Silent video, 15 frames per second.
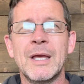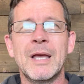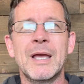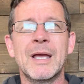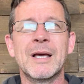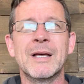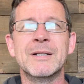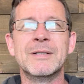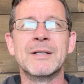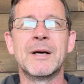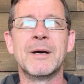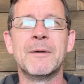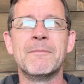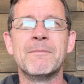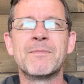And
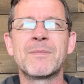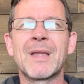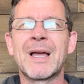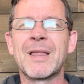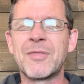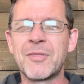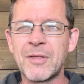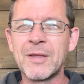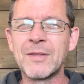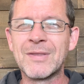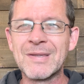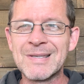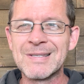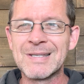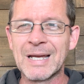I think
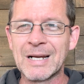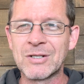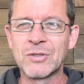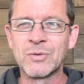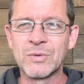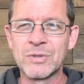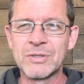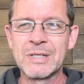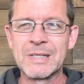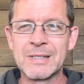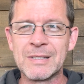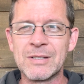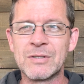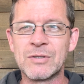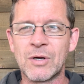this is actually what
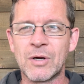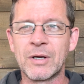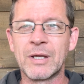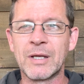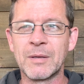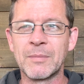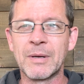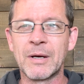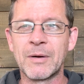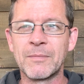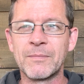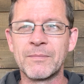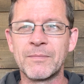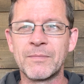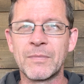Jesus is talking about.